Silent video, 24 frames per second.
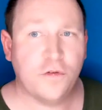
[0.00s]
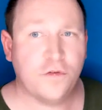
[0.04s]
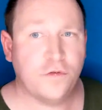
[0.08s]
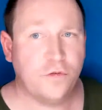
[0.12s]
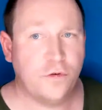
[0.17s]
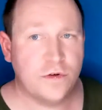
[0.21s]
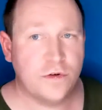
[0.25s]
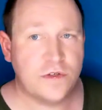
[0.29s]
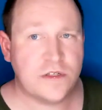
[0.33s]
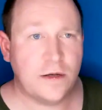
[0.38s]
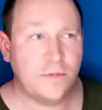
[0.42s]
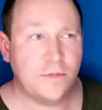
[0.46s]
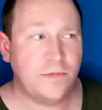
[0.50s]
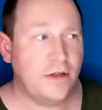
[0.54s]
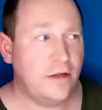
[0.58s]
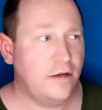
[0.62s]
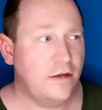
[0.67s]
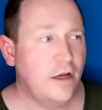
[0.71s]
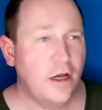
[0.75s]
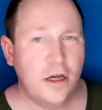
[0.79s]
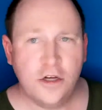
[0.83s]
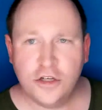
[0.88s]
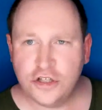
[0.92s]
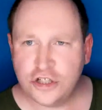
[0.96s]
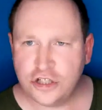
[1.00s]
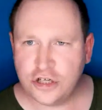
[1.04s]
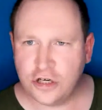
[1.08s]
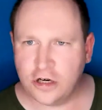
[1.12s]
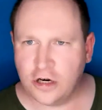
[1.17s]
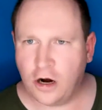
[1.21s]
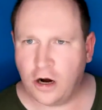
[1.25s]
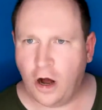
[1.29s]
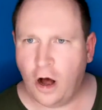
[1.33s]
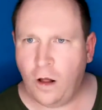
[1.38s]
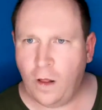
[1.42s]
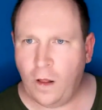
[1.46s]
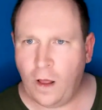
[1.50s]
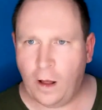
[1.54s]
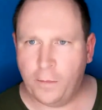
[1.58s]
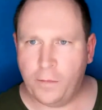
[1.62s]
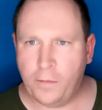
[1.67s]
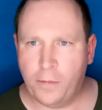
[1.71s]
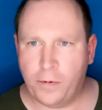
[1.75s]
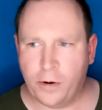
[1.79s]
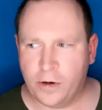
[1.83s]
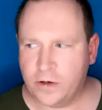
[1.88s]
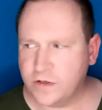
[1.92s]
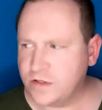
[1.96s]
or something, sure, I'll help a
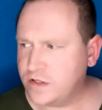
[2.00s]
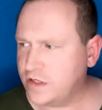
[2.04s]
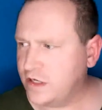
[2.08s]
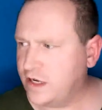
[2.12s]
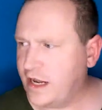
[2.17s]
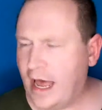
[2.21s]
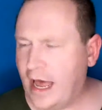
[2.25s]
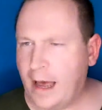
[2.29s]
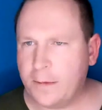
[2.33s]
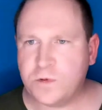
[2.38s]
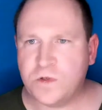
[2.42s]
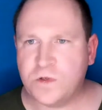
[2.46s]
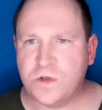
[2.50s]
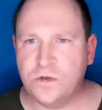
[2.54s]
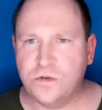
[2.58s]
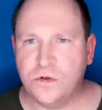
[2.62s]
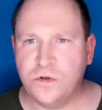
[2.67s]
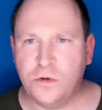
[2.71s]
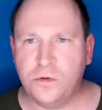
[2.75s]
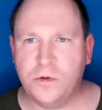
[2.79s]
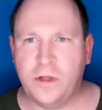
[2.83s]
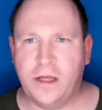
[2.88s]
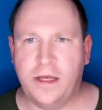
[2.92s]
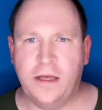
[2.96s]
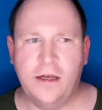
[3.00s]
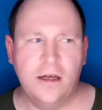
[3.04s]
person. Absolutely.